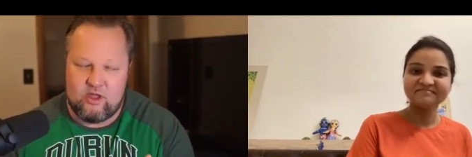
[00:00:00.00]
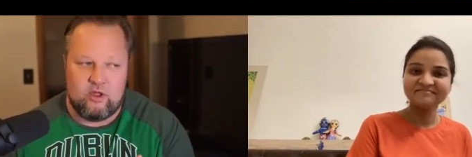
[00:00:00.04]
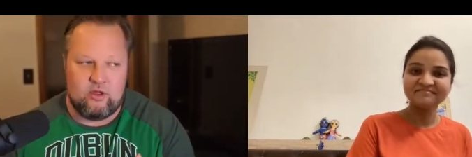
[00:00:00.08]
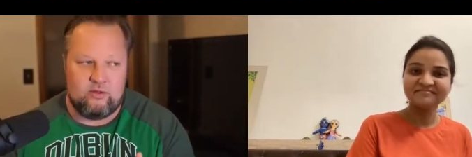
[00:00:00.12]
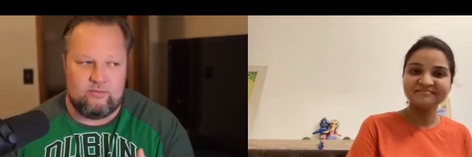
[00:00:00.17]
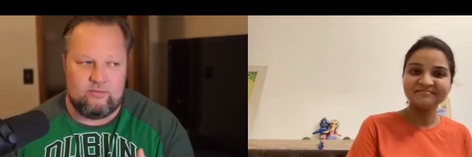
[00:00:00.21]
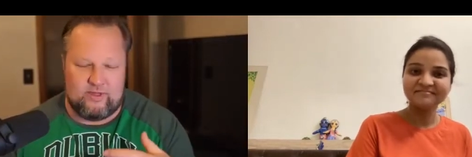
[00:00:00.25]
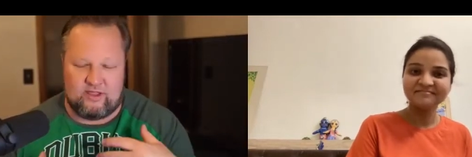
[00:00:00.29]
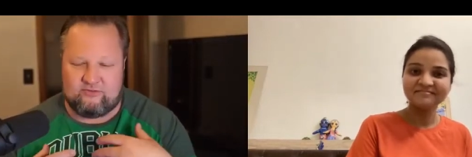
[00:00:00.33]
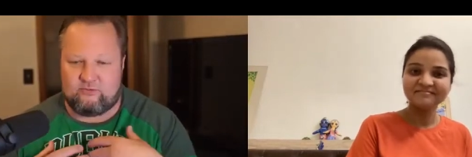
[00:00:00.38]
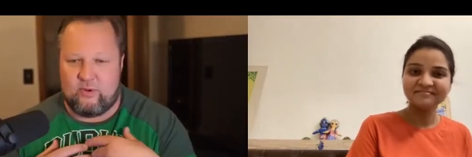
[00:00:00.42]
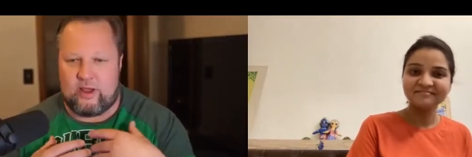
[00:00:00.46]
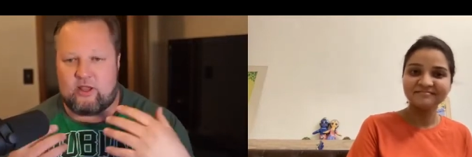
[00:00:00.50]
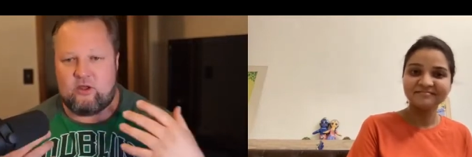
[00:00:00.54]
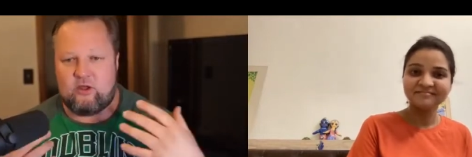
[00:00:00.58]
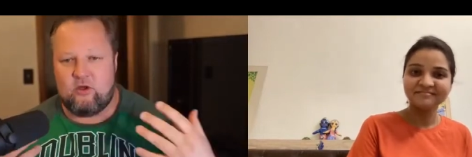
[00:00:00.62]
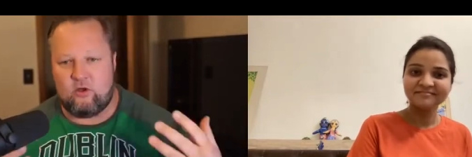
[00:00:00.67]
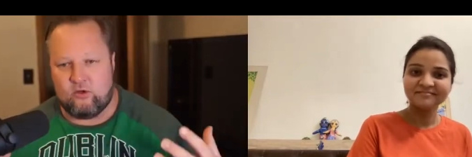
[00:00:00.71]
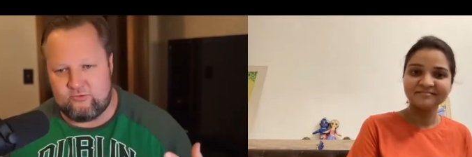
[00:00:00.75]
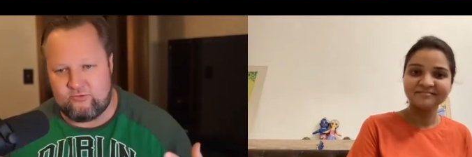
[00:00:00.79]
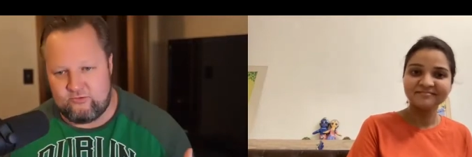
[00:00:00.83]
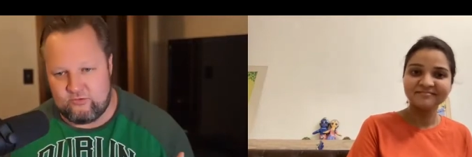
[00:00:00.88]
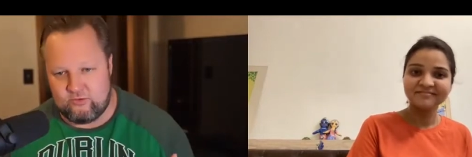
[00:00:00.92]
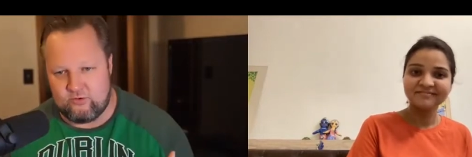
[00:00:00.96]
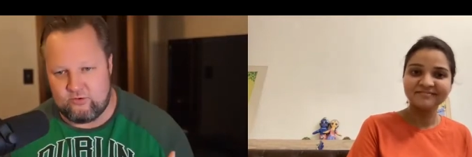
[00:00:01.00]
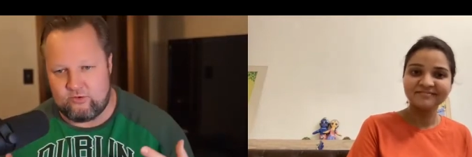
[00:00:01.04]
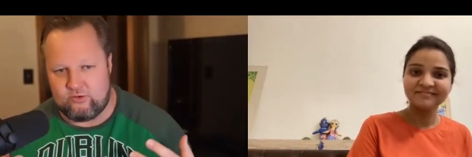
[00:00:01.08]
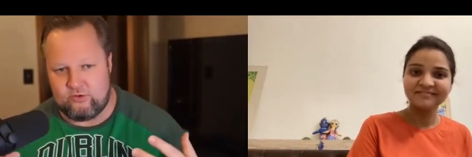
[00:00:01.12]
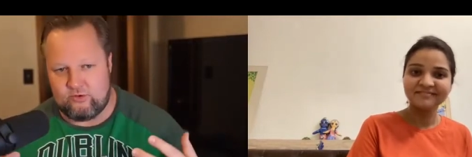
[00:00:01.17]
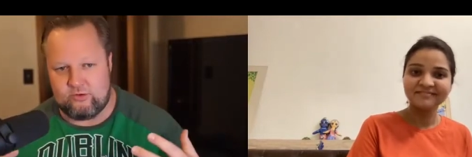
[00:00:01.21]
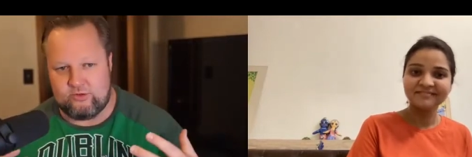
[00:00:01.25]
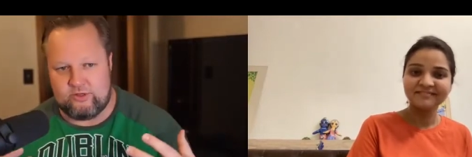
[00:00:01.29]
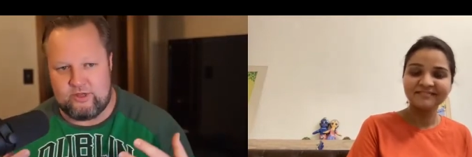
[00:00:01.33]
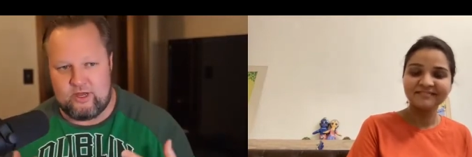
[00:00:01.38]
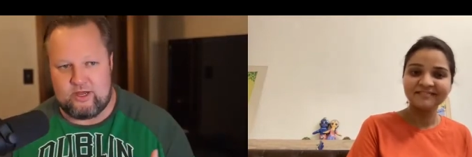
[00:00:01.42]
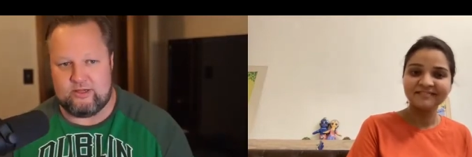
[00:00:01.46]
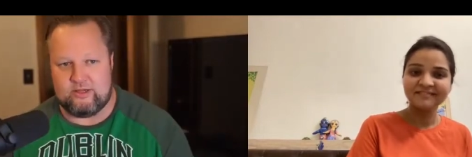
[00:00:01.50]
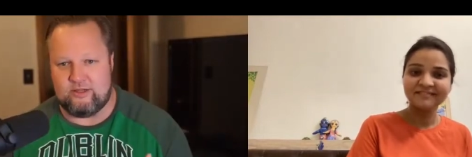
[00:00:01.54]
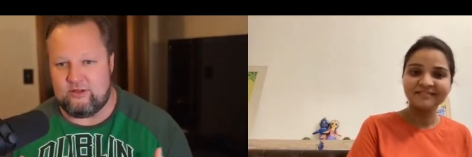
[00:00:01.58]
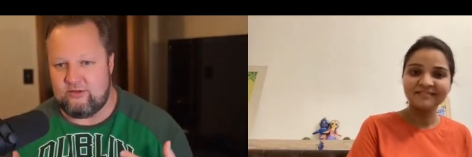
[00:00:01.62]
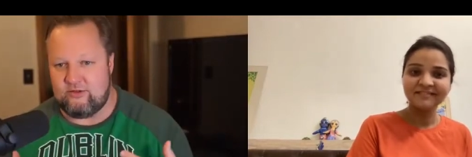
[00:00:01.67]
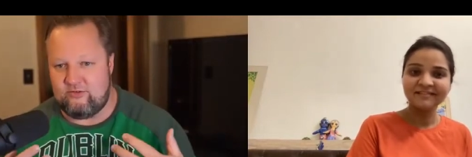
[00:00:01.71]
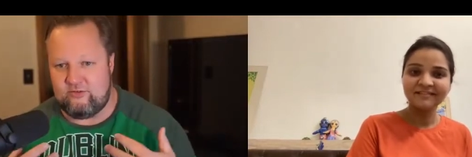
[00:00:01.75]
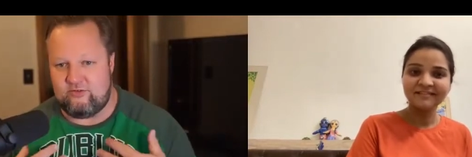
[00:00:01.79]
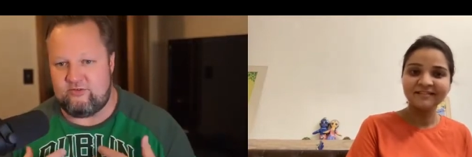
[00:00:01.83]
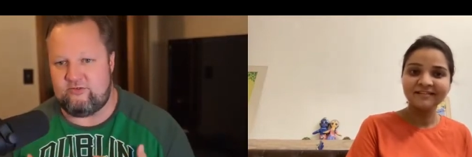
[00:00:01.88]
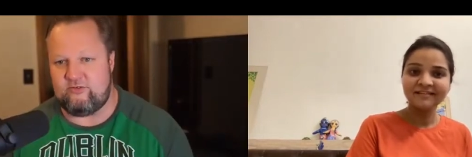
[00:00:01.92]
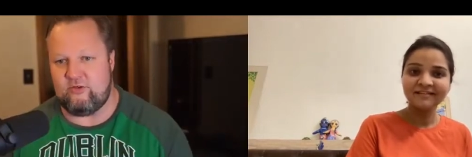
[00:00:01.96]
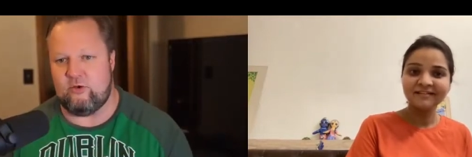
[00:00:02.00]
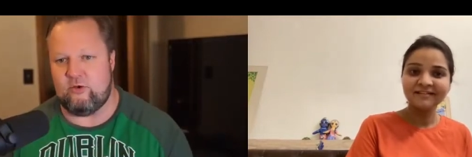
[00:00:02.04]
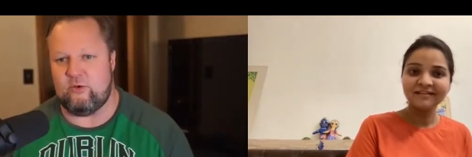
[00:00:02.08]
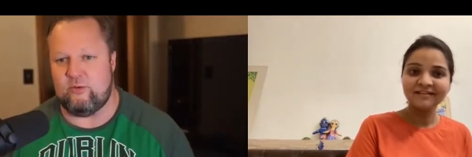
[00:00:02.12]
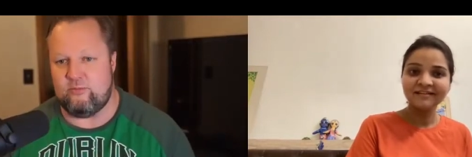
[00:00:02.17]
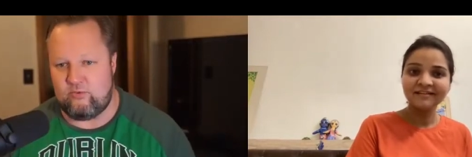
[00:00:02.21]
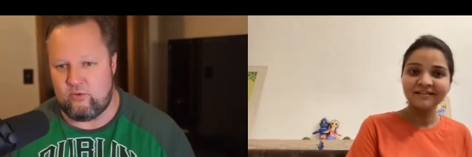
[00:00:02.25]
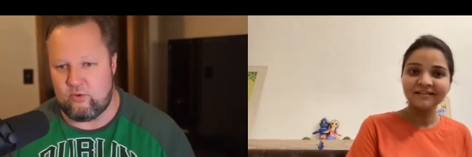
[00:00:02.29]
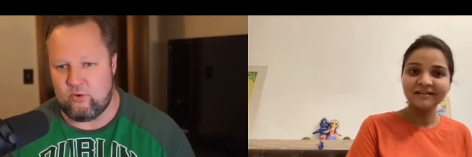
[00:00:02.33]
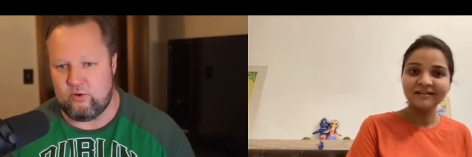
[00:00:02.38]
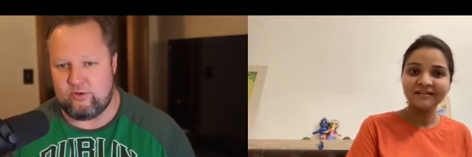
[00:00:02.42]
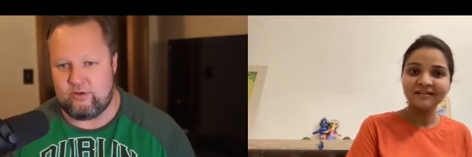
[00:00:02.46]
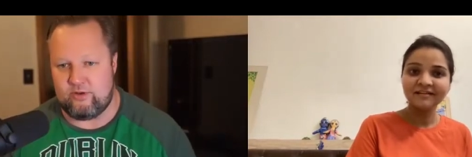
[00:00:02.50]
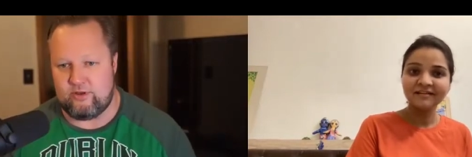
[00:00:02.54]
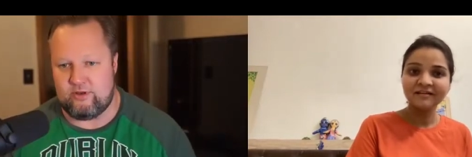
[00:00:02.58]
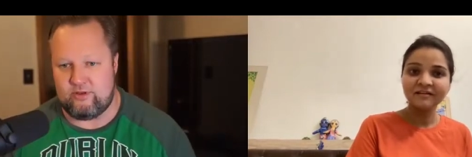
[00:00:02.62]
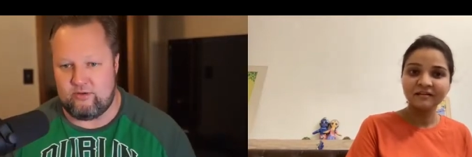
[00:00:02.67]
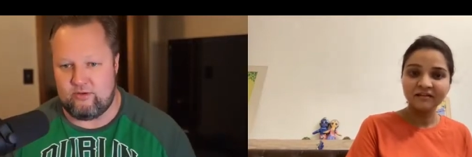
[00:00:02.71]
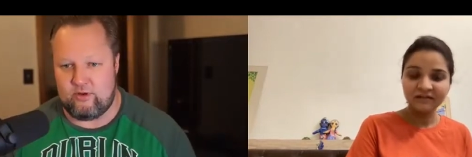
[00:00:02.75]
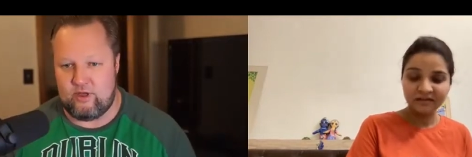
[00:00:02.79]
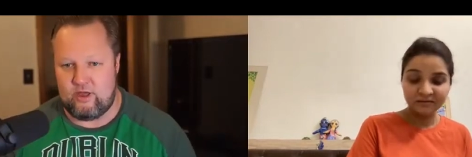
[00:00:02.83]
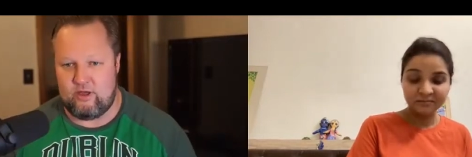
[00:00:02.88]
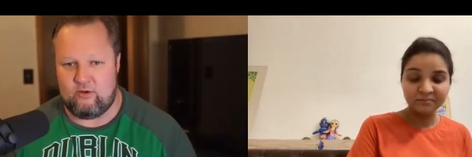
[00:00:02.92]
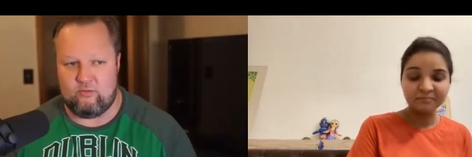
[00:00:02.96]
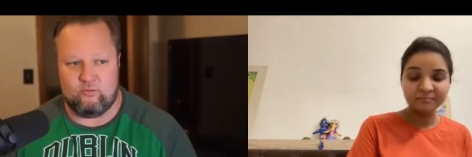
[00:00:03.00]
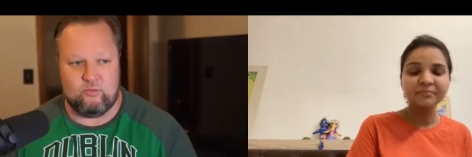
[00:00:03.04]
Speaker 1: that's why cultural knowledge is so important uh,